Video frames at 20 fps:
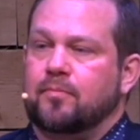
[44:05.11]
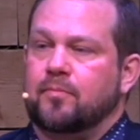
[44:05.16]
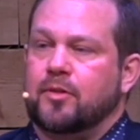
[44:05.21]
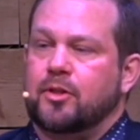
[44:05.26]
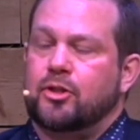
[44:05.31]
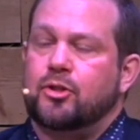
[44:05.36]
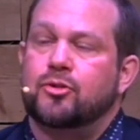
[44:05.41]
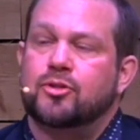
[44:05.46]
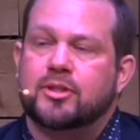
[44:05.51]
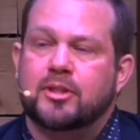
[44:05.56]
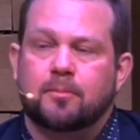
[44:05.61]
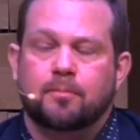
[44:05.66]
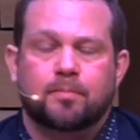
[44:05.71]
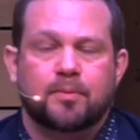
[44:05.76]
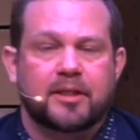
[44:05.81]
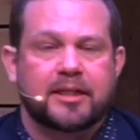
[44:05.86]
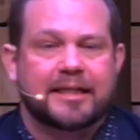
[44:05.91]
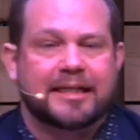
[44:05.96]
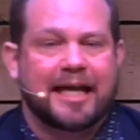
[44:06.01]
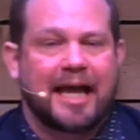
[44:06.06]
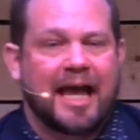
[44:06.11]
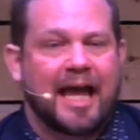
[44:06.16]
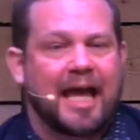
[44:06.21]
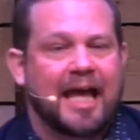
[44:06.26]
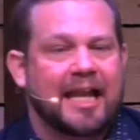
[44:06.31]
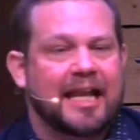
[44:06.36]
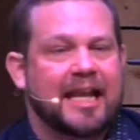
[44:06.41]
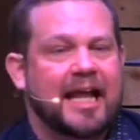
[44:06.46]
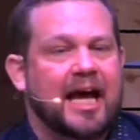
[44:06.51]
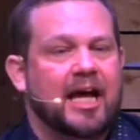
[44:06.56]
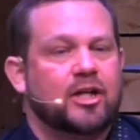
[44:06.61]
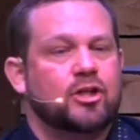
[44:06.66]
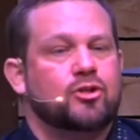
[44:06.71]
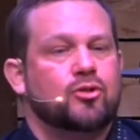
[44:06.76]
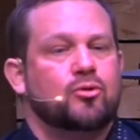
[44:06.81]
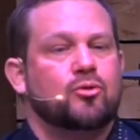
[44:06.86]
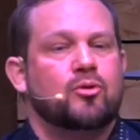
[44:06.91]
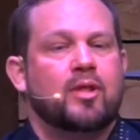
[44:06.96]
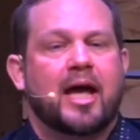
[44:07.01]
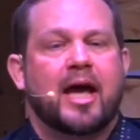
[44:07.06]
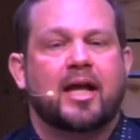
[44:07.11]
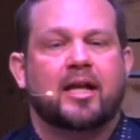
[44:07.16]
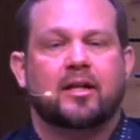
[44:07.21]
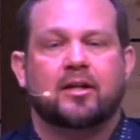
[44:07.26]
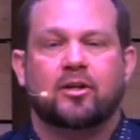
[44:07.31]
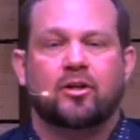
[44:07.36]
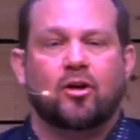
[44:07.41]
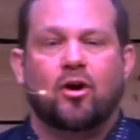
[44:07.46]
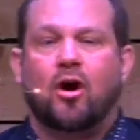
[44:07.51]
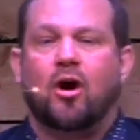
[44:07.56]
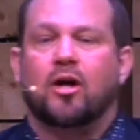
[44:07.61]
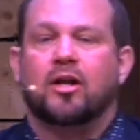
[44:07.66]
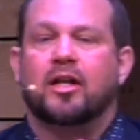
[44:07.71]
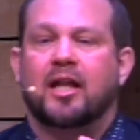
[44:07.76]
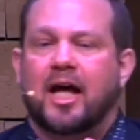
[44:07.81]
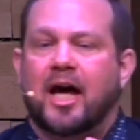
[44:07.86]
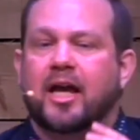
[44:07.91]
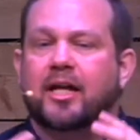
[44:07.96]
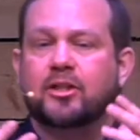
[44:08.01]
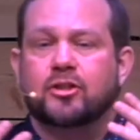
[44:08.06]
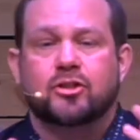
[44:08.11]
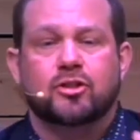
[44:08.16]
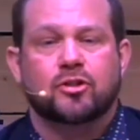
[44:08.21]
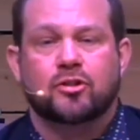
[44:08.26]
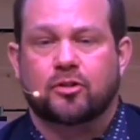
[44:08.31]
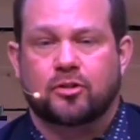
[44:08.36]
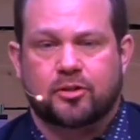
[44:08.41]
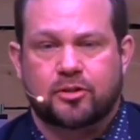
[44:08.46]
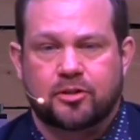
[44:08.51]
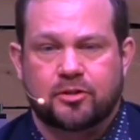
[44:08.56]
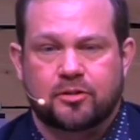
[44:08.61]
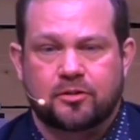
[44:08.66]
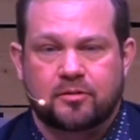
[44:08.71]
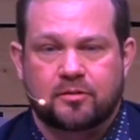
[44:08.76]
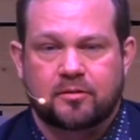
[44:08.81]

You simply cannot do that in an online church.